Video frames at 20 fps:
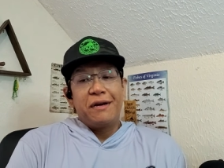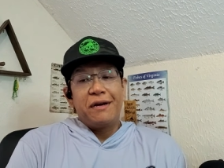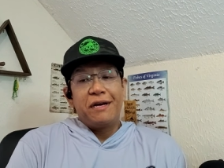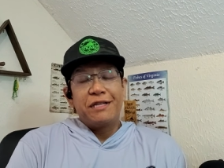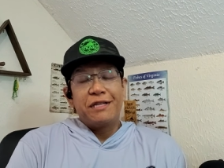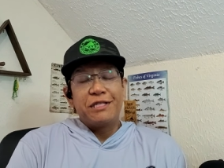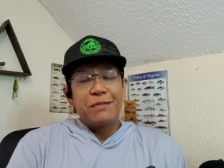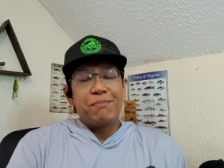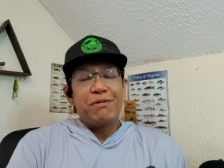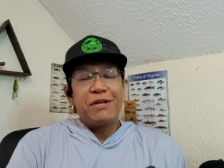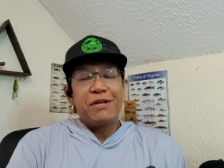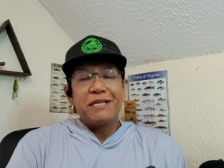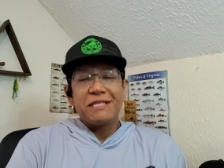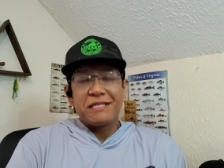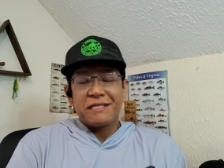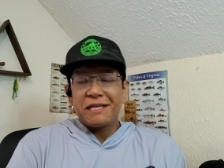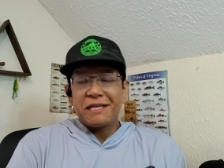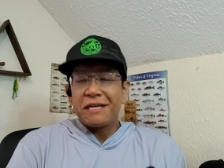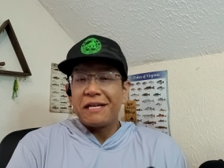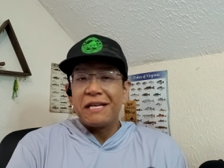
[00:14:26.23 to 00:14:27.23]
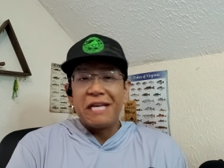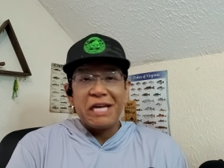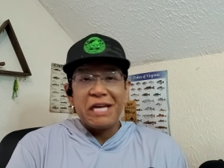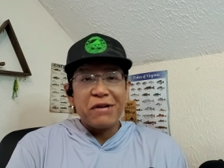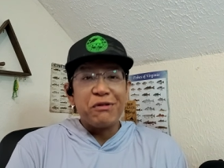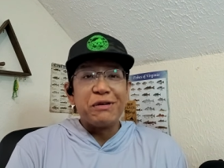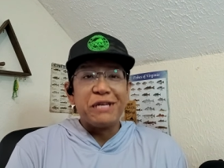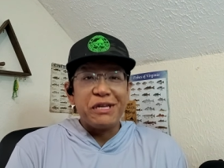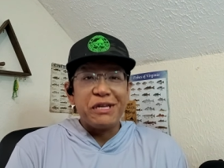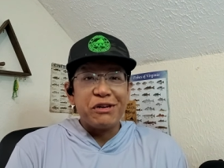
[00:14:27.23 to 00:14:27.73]
it's a place that's like
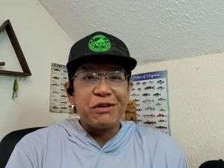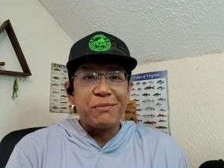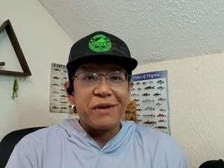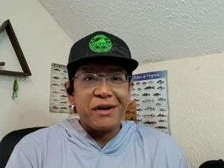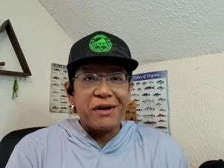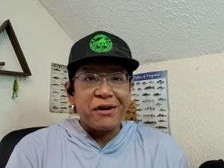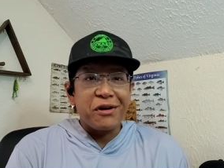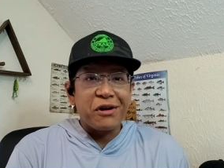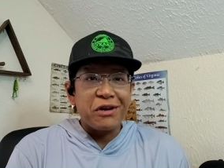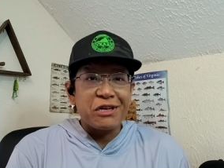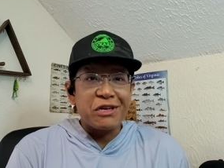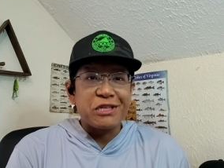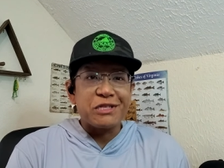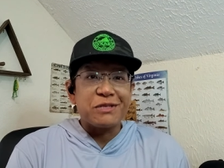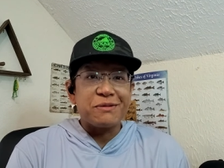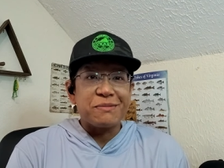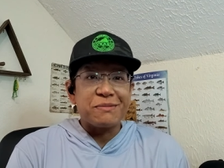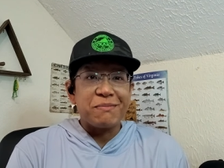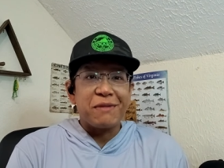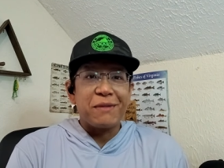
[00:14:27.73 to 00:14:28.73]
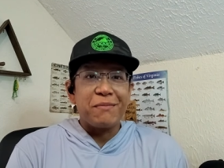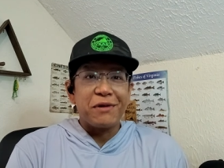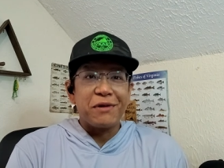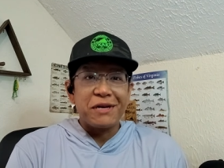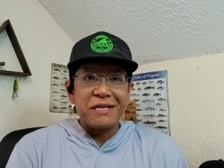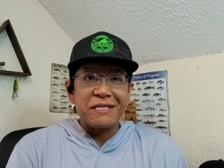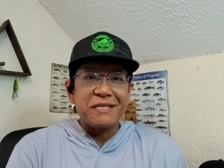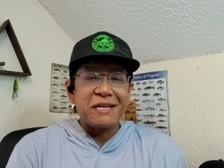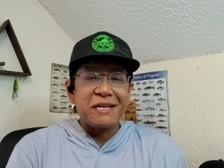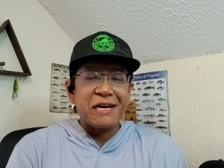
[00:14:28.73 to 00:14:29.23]
near and dear to my heart, because my
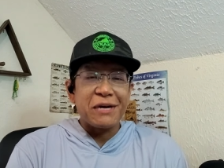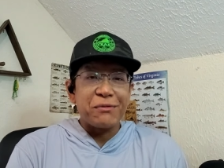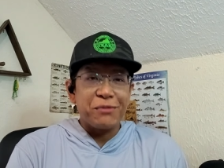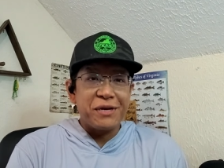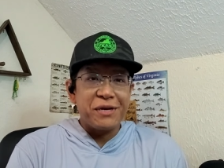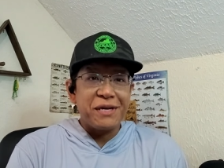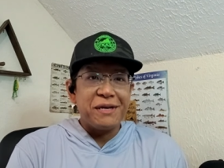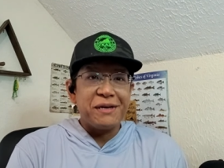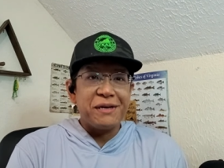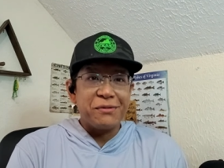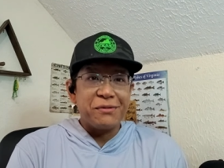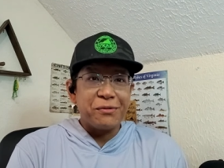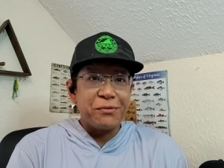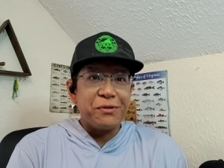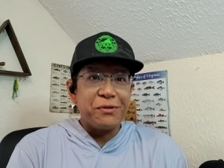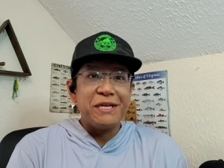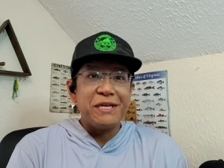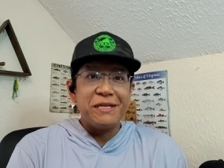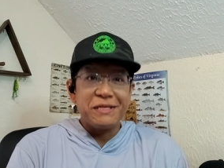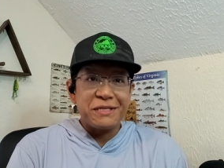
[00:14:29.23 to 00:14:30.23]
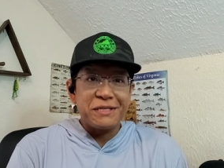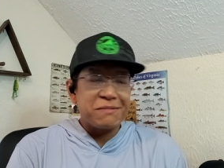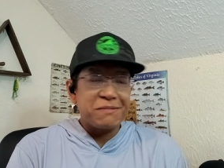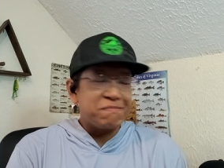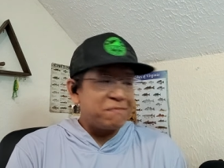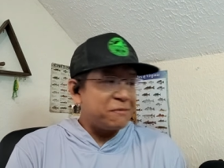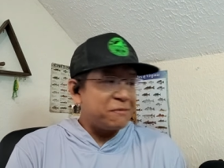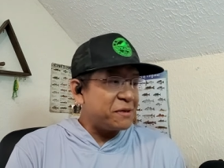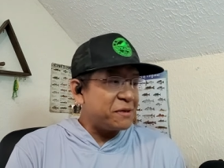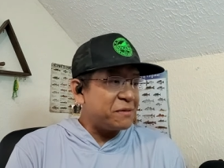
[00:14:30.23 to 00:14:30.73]
buddies and I, we, we,
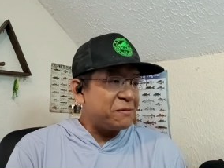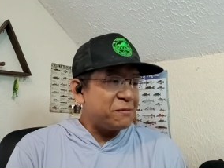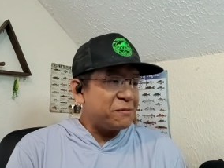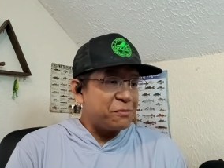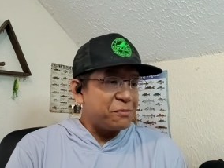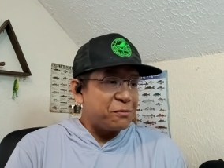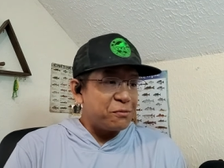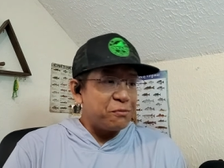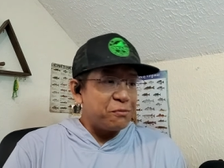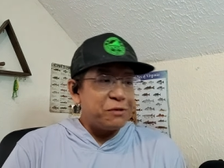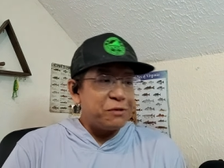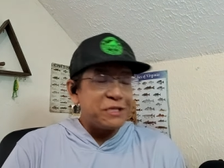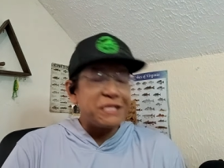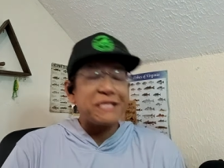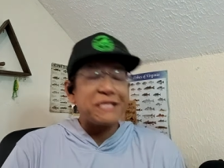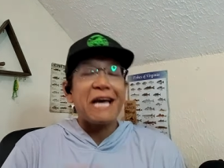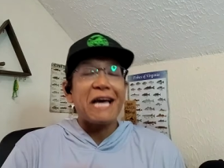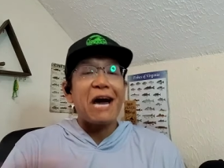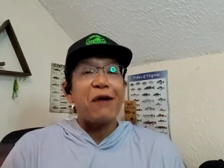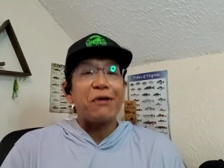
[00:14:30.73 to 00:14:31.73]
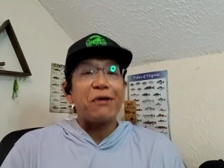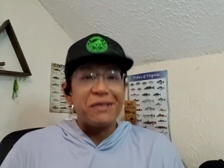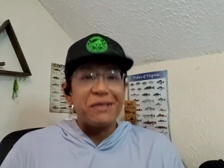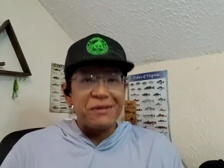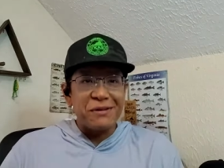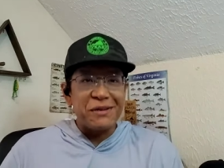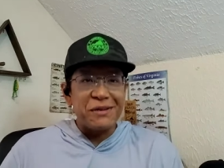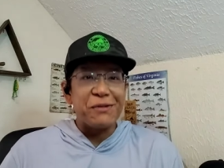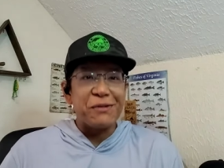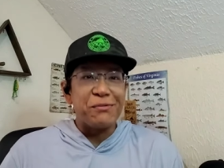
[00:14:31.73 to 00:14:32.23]
we scouted,
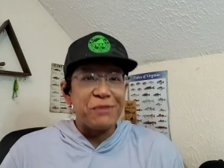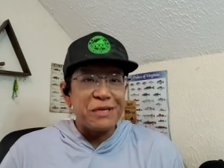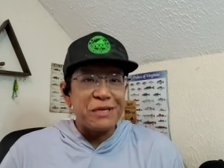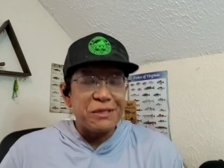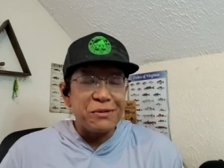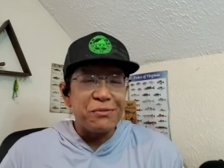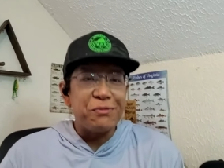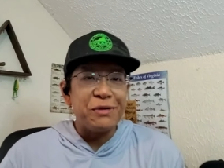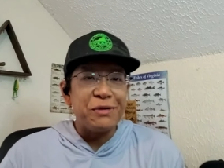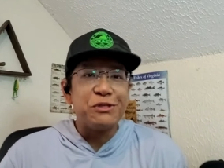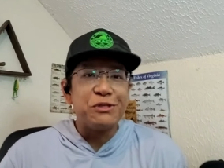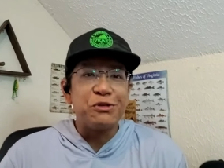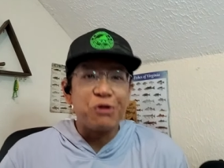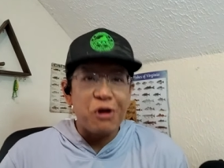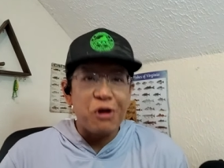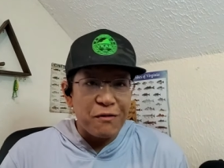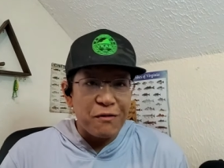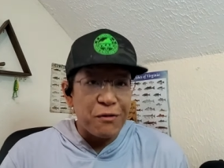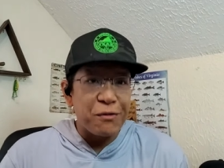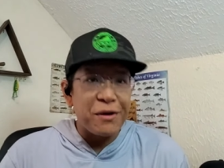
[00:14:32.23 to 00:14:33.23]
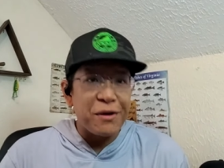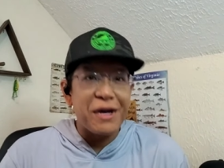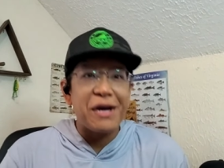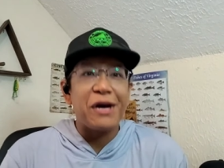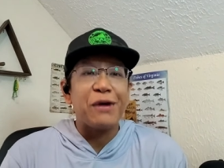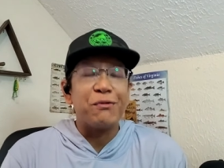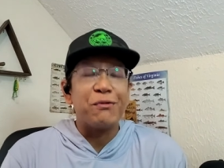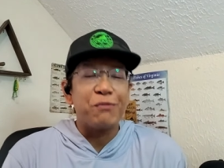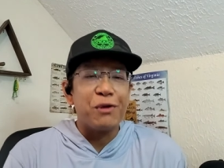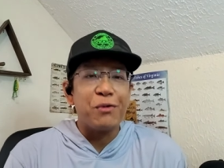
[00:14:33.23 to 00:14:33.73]
you know, we, we drove
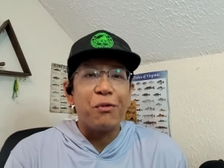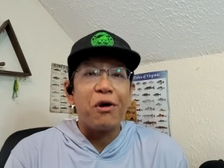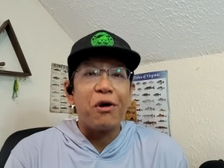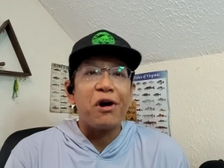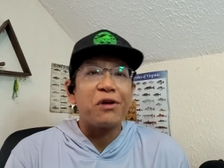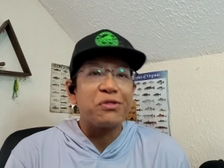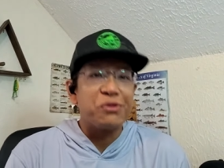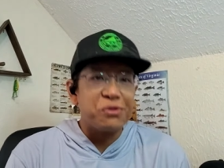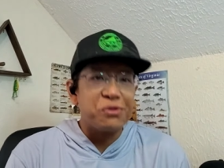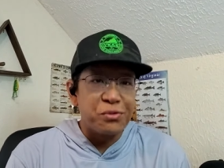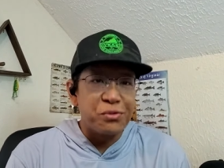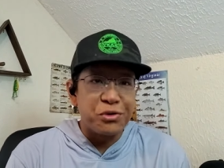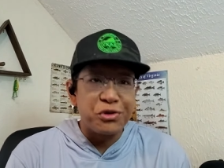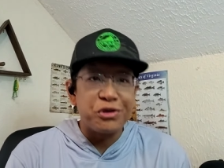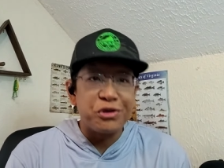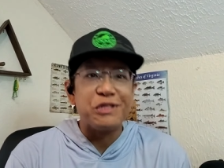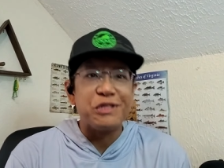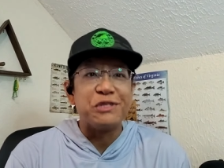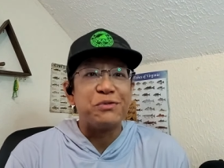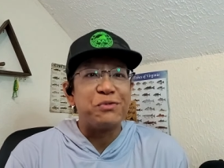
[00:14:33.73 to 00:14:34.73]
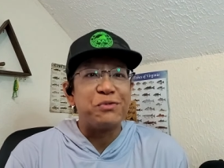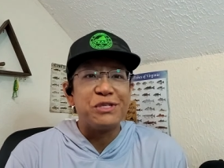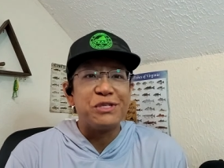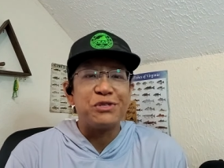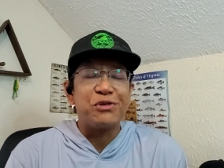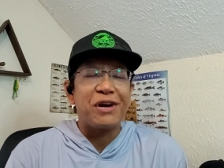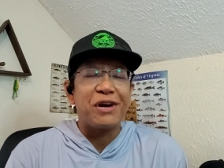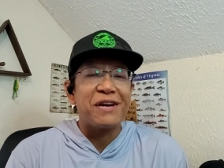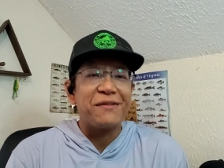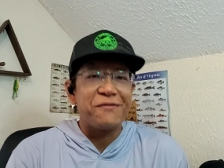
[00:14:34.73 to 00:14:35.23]
around, we walked through woods, we
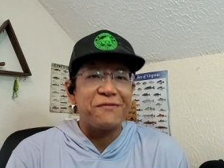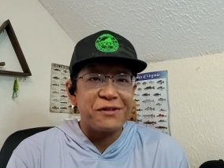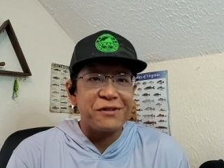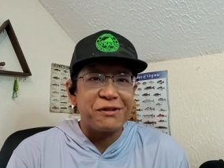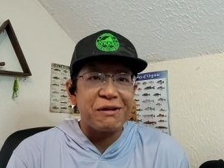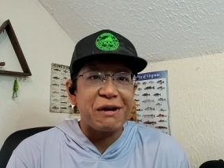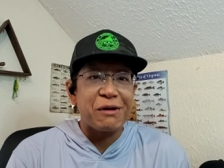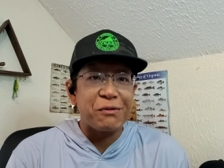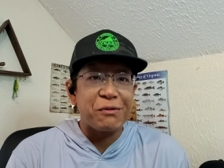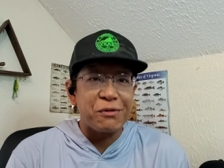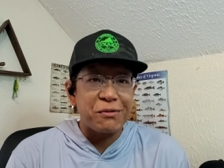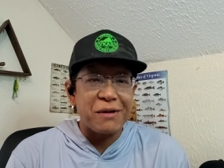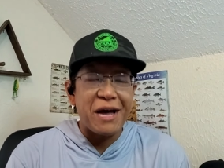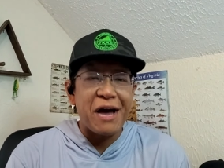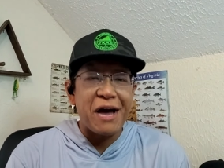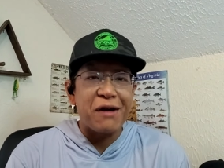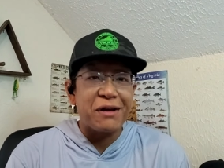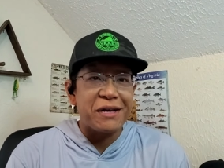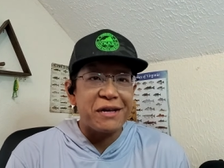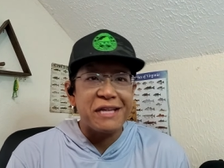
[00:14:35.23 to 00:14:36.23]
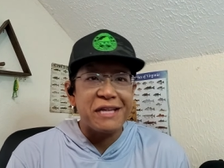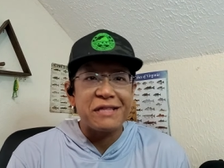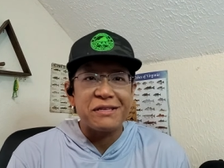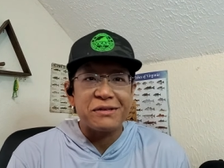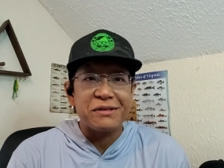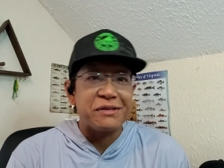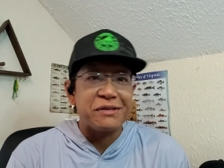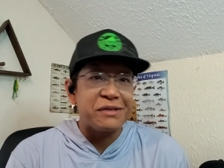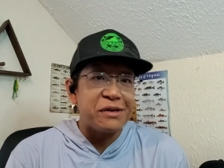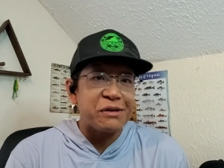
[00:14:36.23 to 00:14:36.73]
tried to figure out how to get
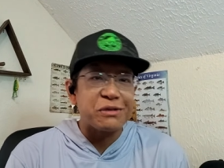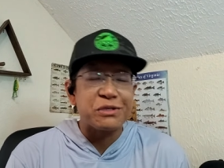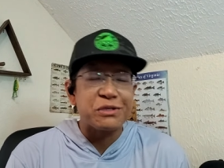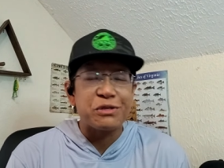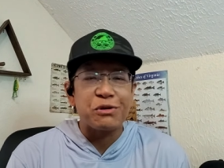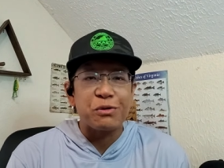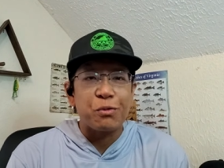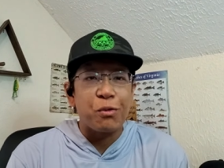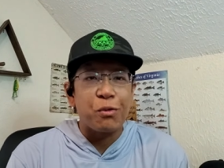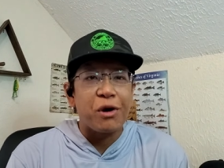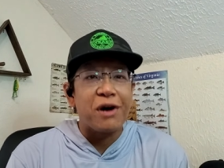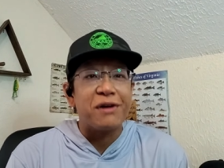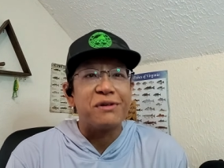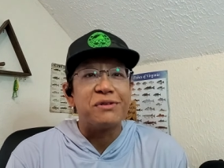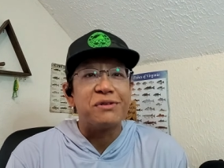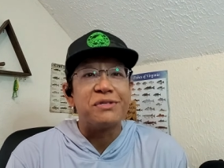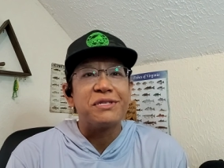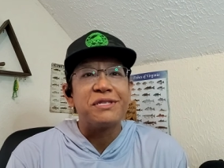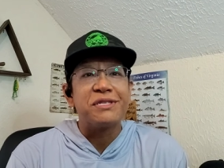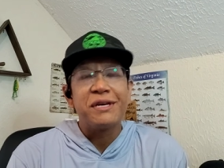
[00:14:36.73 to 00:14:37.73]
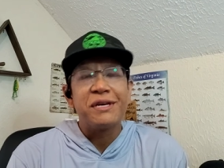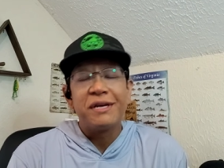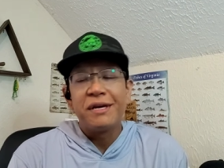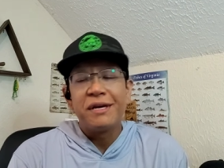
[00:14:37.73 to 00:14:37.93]
to, you know, certain waters.